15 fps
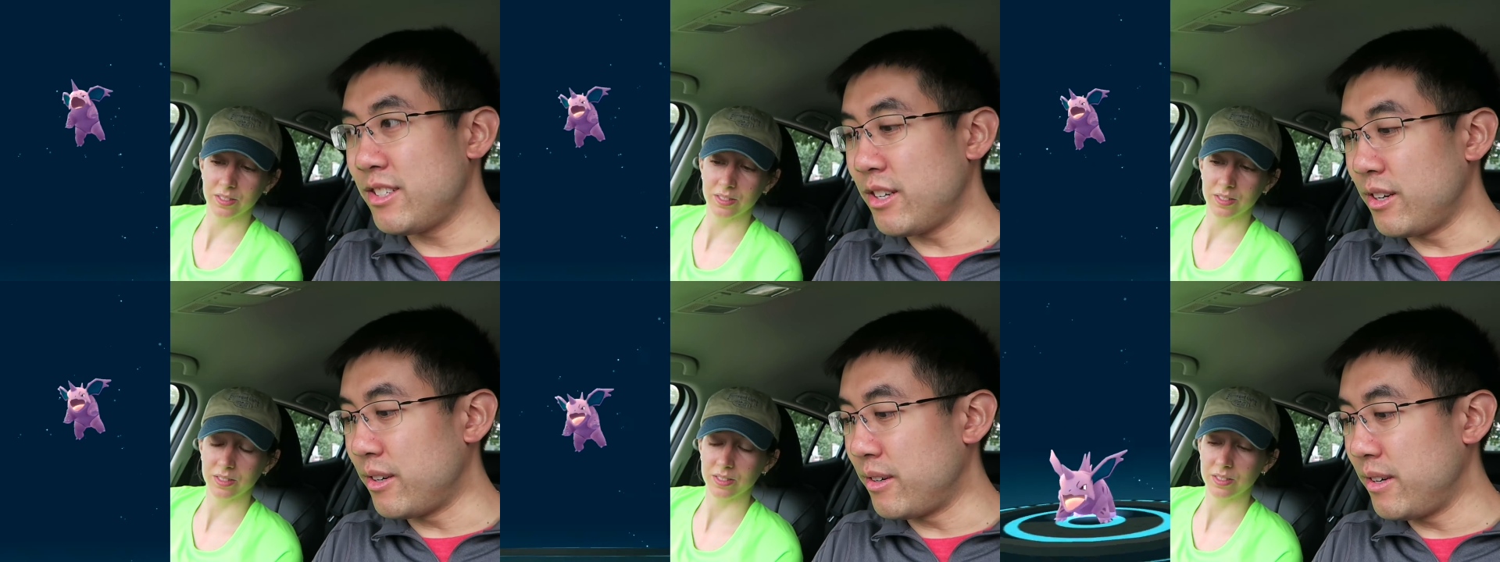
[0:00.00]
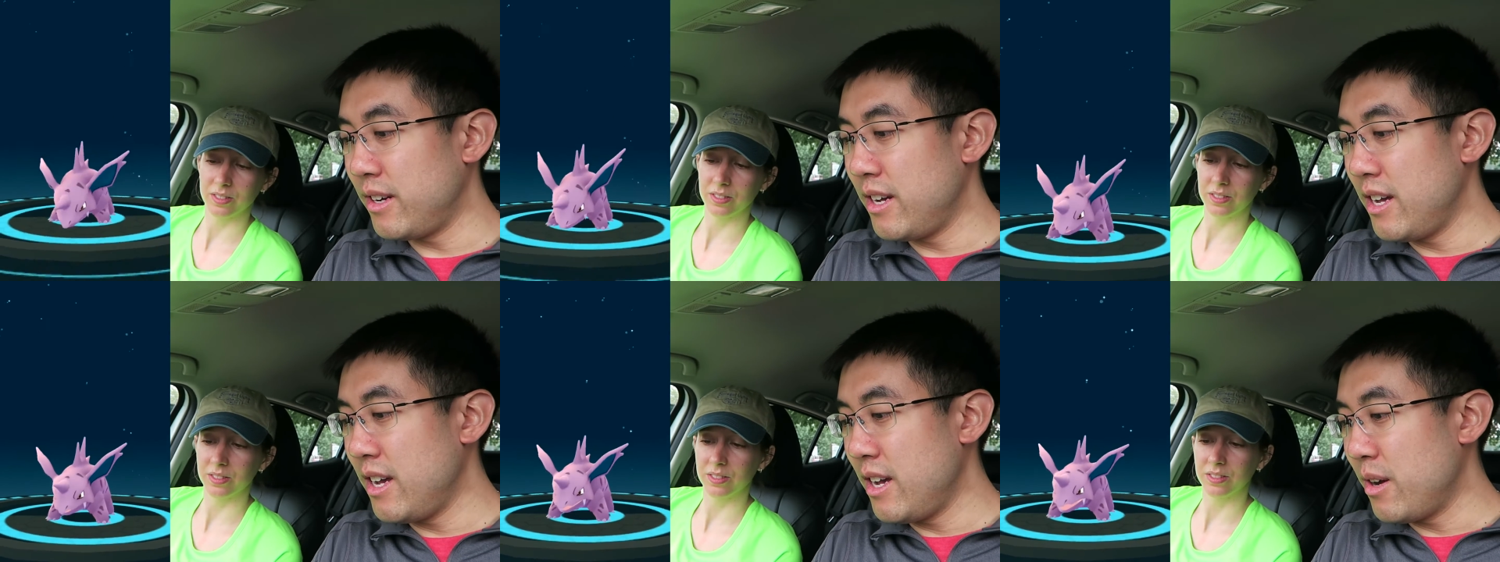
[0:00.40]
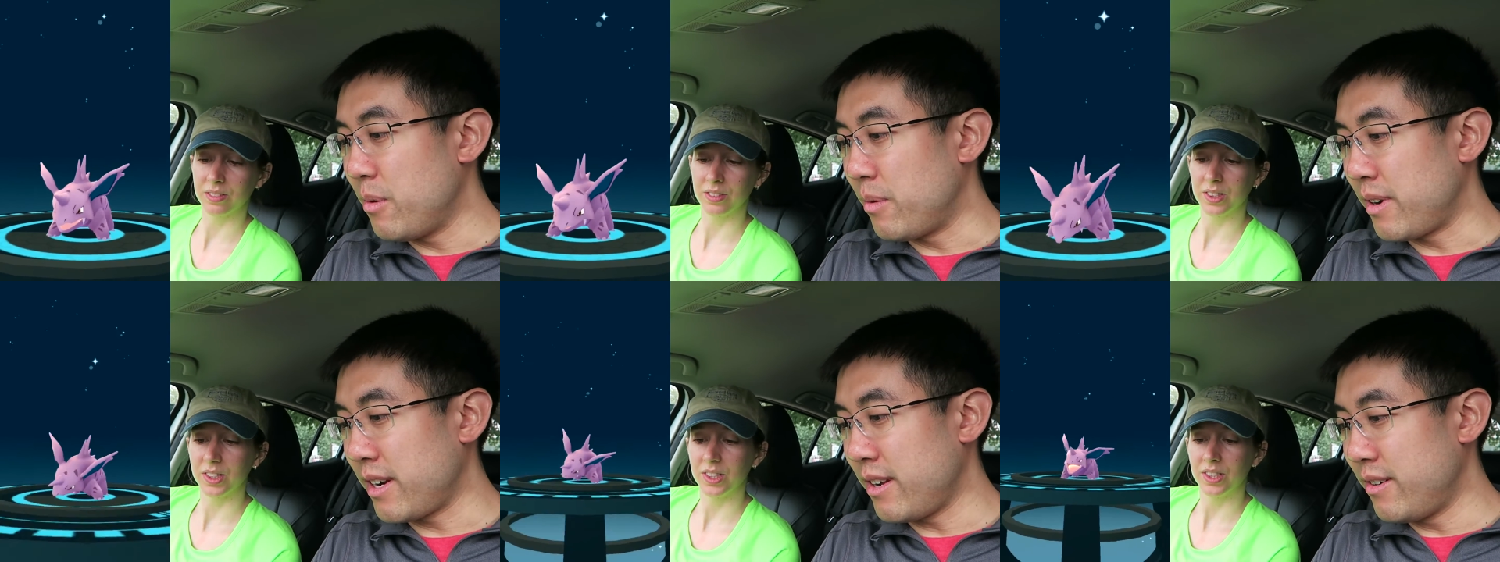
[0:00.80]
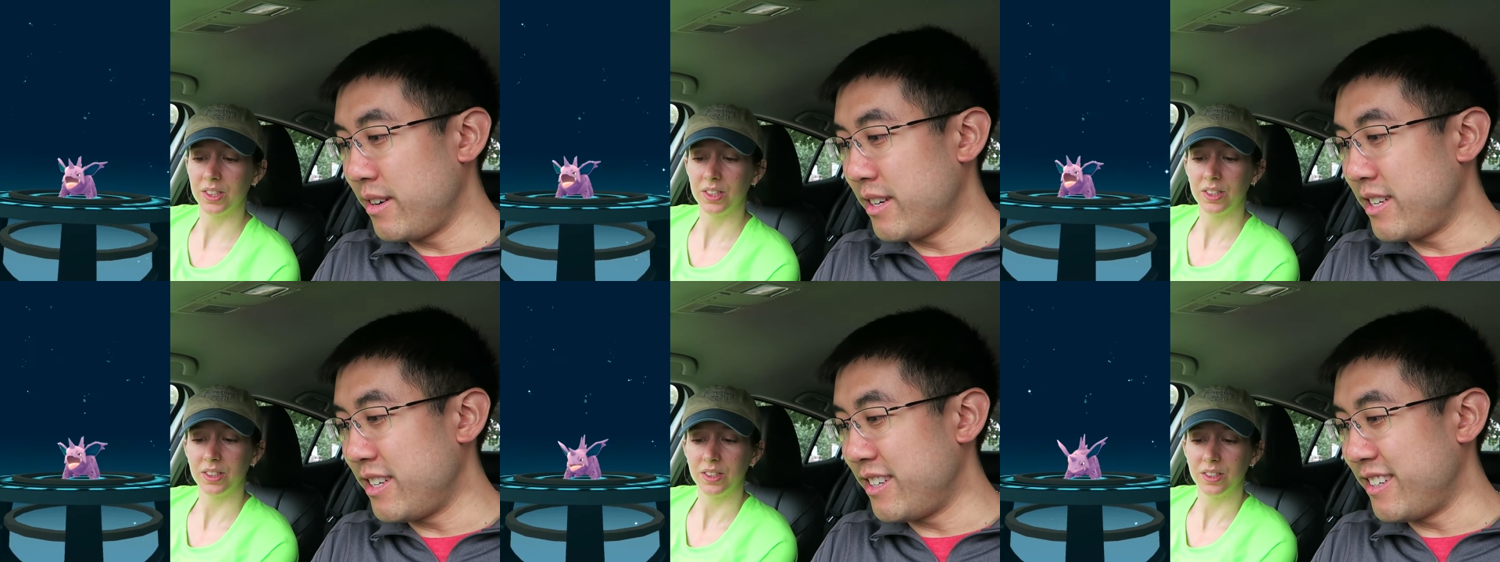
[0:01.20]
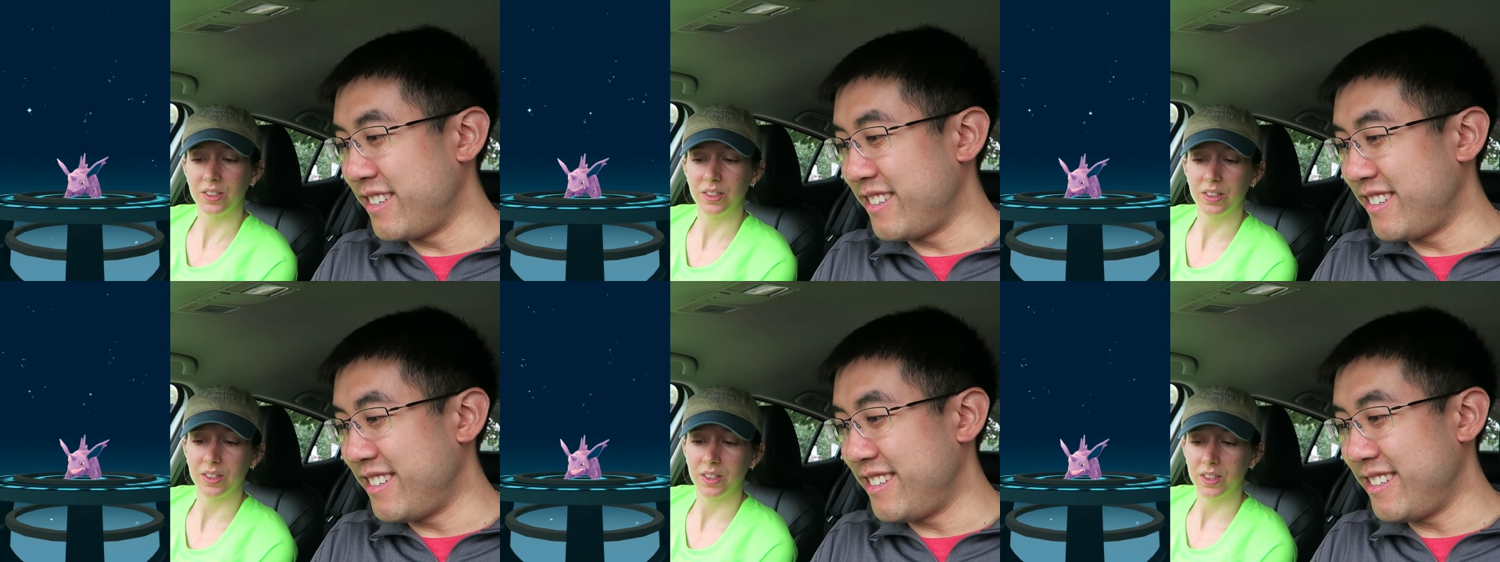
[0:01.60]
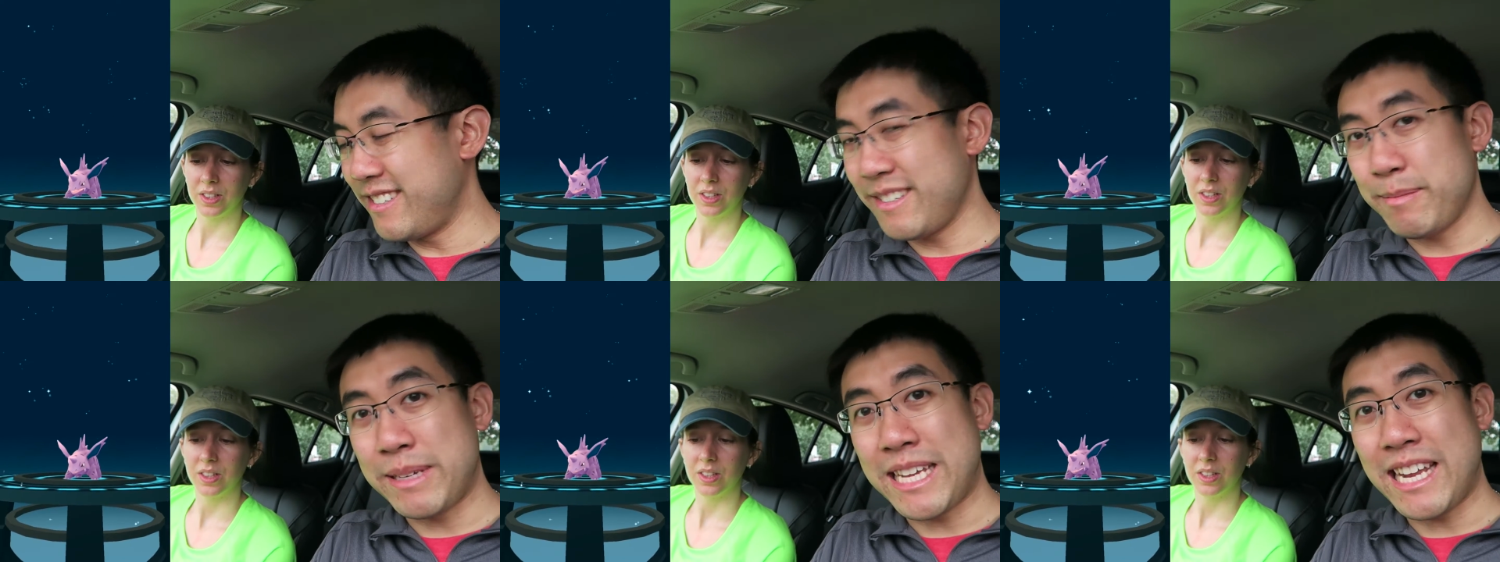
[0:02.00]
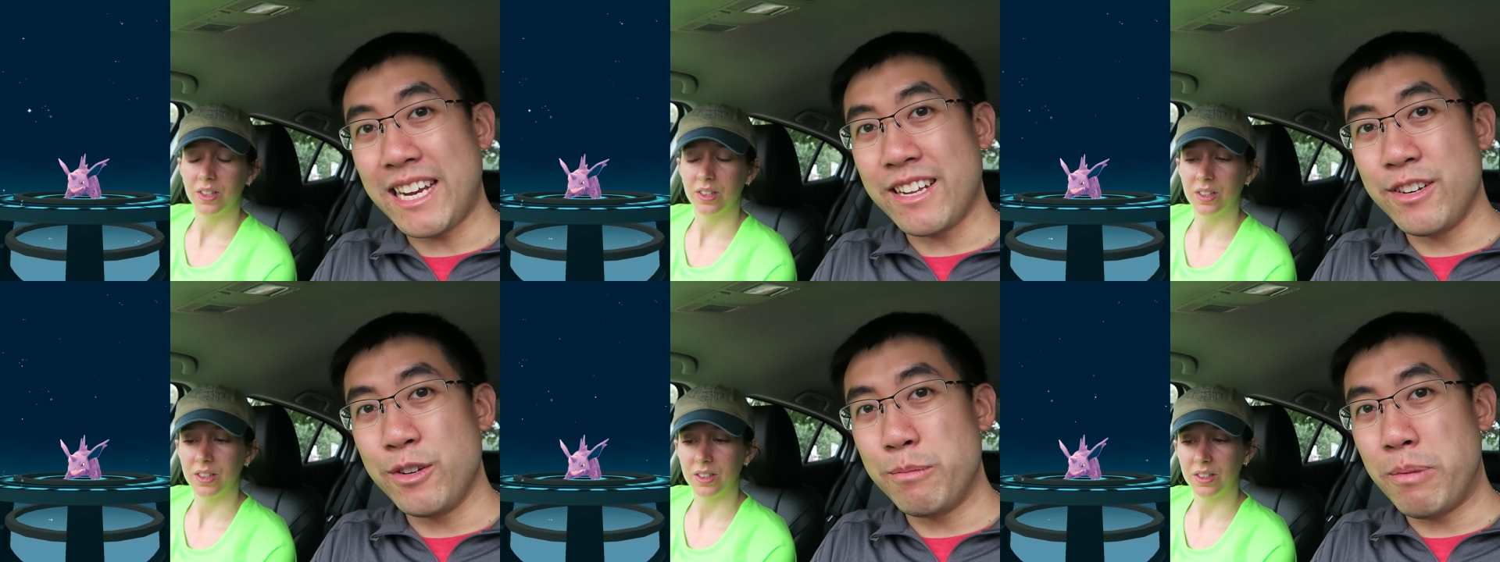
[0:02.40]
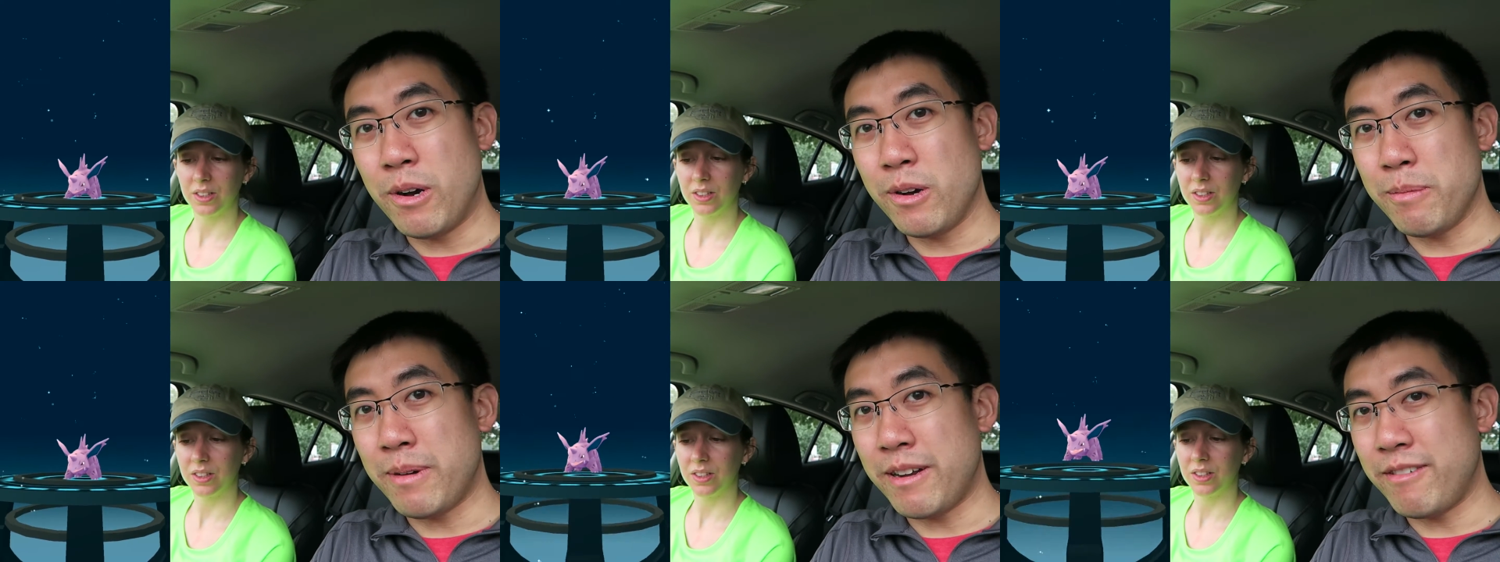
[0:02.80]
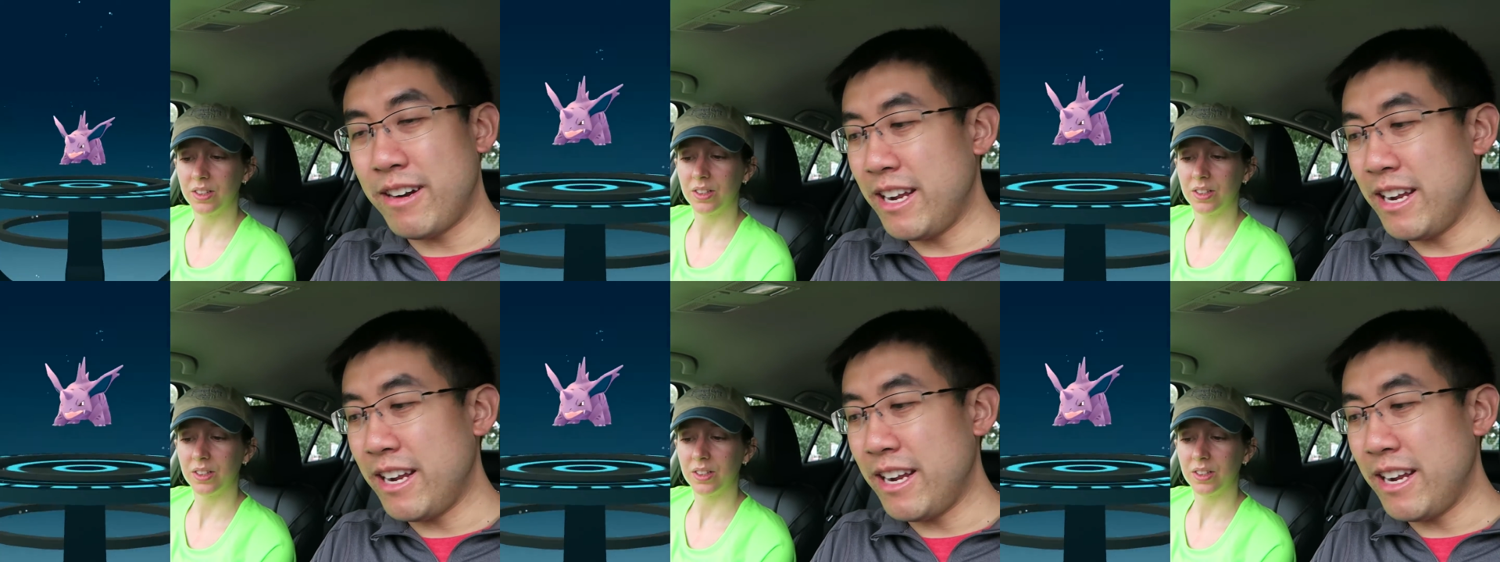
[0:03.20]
Speaker 1: so we're going to be getting a new Pokemon